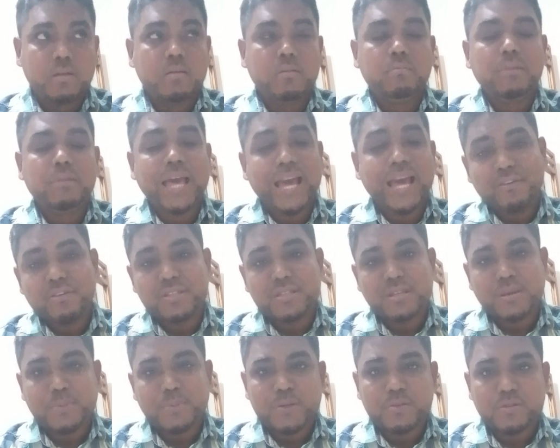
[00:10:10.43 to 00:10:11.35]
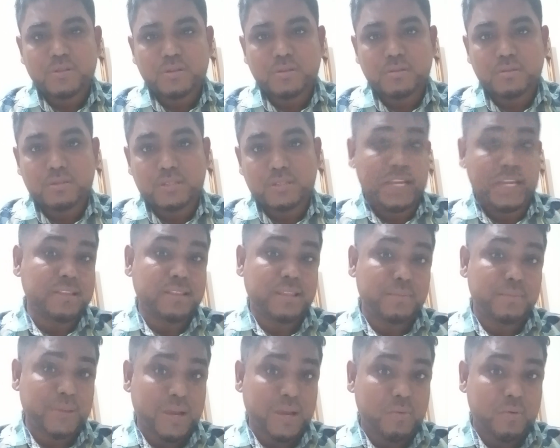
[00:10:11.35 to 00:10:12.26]
arrest a person, take
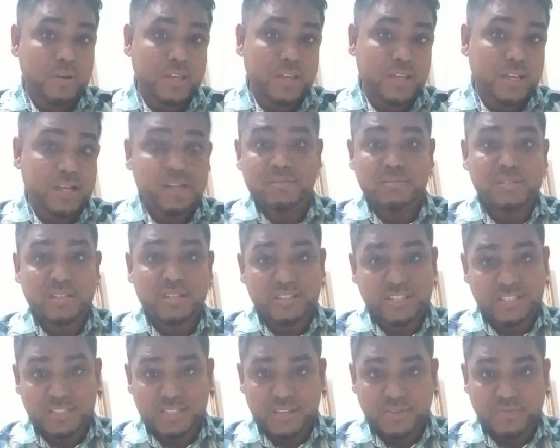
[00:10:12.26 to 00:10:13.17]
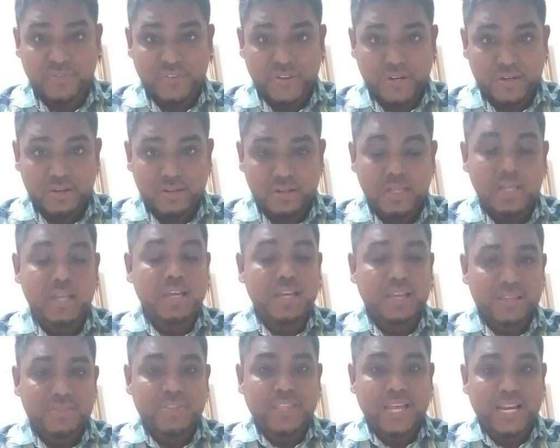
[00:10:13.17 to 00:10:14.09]
them away, and disappear.
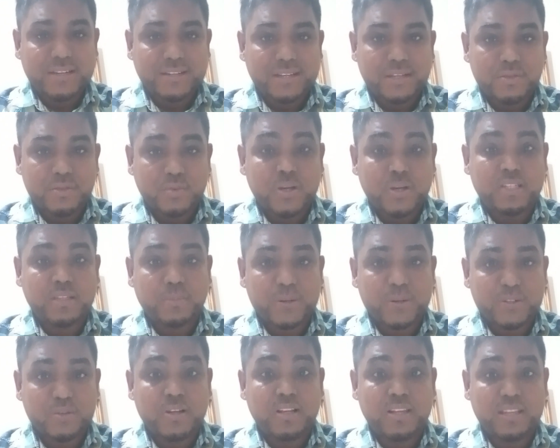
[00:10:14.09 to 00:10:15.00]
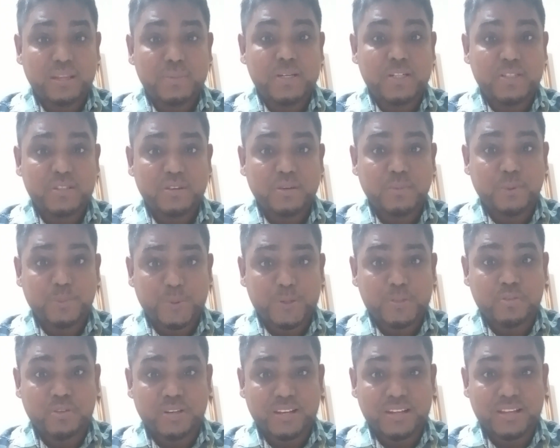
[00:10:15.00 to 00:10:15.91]
In that case, where the personal liberty of a
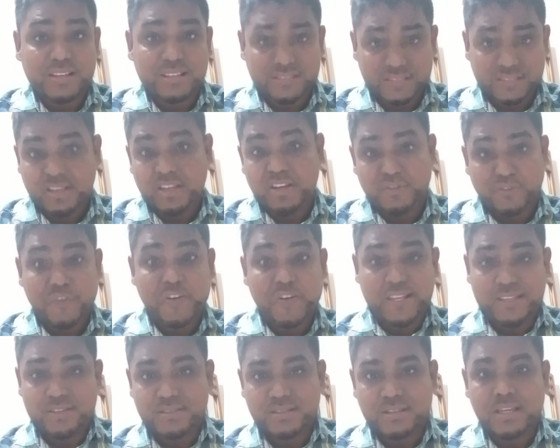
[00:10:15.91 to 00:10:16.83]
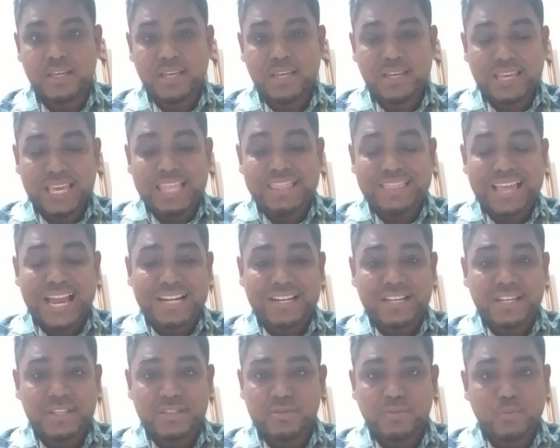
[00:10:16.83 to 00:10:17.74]
person is infringed, in that
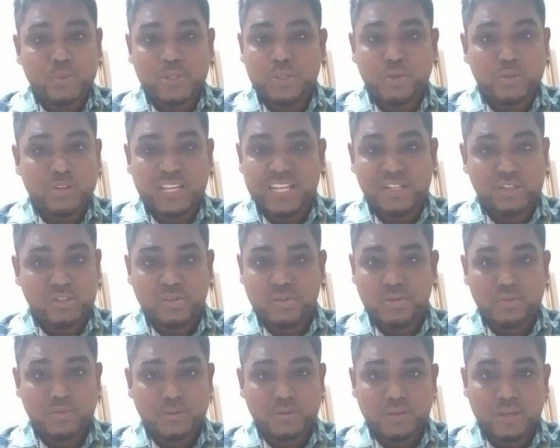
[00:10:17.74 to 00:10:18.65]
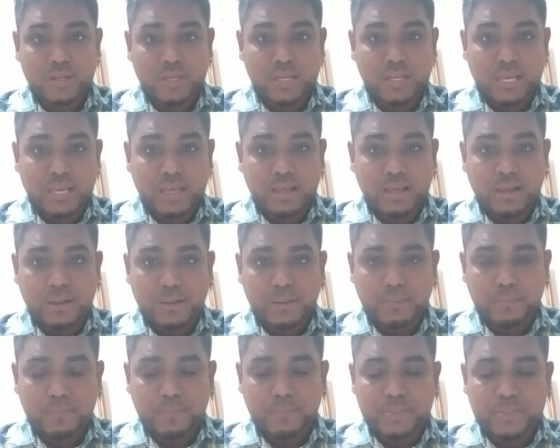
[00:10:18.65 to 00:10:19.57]
case, we don't need to
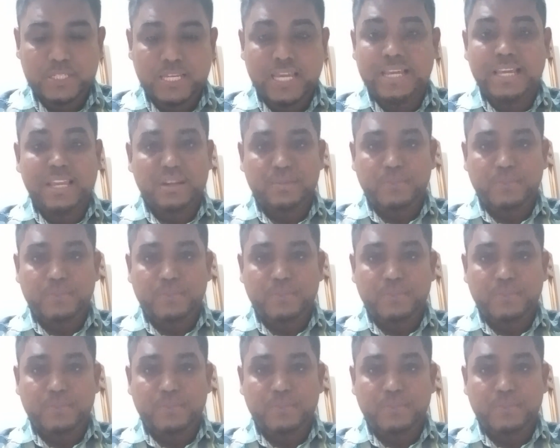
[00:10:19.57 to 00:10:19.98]
taking